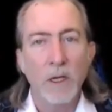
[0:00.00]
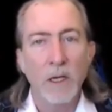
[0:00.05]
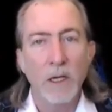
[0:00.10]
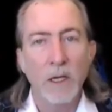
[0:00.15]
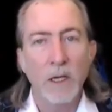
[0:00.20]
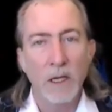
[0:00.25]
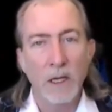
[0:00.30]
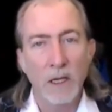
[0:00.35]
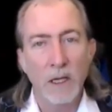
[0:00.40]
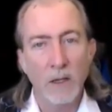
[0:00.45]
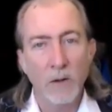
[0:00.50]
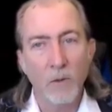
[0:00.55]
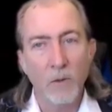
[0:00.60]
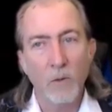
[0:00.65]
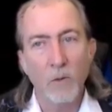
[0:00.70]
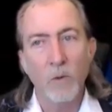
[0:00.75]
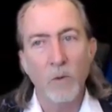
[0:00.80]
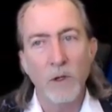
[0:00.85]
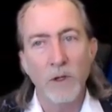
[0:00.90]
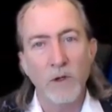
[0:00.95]

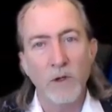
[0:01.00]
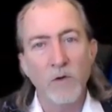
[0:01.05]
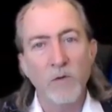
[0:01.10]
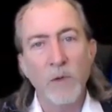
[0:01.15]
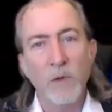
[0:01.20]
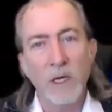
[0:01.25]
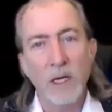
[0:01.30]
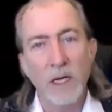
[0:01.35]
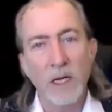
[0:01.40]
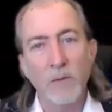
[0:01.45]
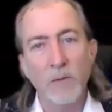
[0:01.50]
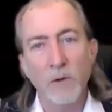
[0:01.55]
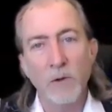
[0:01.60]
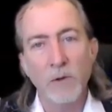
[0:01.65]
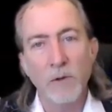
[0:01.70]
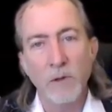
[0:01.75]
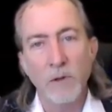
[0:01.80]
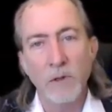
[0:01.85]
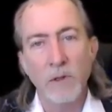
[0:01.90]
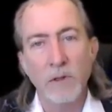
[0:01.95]
in what you've been
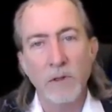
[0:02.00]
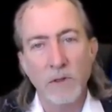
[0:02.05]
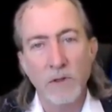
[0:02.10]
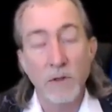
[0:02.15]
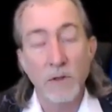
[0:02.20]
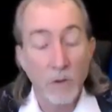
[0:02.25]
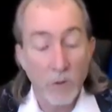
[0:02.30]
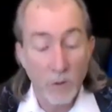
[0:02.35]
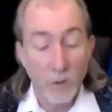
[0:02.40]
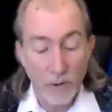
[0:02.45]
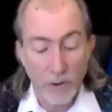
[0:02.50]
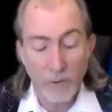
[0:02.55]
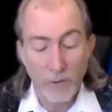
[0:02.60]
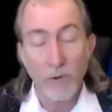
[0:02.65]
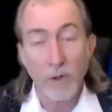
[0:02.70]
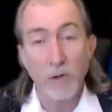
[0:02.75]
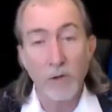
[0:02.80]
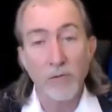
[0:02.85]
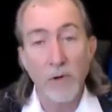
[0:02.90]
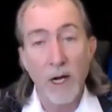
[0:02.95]
able to do
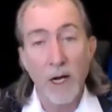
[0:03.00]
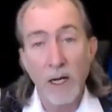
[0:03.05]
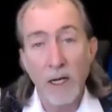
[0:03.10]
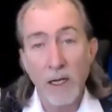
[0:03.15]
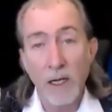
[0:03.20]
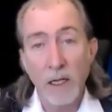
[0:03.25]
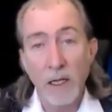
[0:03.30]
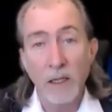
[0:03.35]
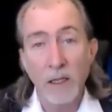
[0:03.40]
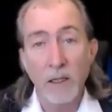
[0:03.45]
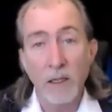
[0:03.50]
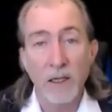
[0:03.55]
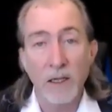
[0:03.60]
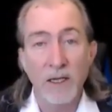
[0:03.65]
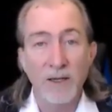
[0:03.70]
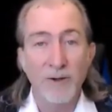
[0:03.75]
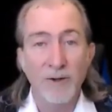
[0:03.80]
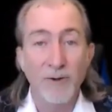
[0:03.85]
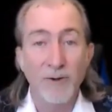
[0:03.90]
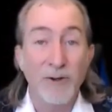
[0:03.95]
through your writing
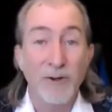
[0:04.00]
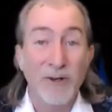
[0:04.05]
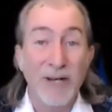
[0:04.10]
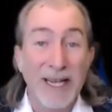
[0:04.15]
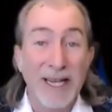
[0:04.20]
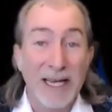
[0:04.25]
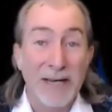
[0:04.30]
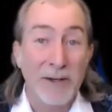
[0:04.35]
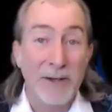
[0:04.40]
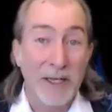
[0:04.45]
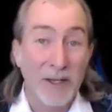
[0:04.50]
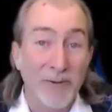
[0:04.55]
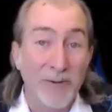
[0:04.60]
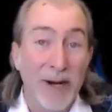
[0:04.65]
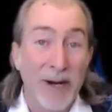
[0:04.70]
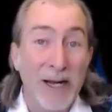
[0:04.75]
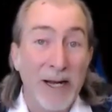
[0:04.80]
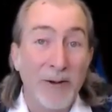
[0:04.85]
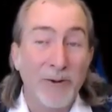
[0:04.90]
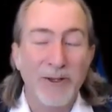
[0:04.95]
and through your clowning
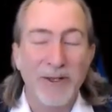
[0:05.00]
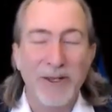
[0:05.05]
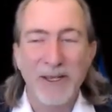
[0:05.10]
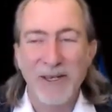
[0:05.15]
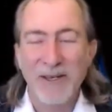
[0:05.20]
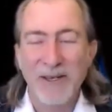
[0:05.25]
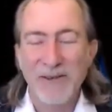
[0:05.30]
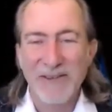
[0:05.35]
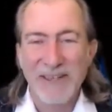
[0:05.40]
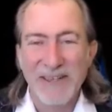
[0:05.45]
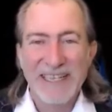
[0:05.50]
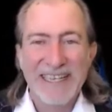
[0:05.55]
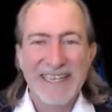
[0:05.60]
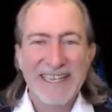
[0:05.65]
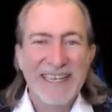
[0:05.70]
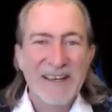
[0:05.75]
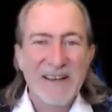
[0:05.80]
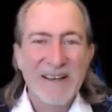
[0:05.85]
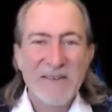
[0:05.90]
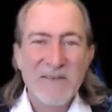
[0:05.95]
around,
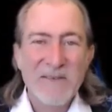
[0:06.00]
right?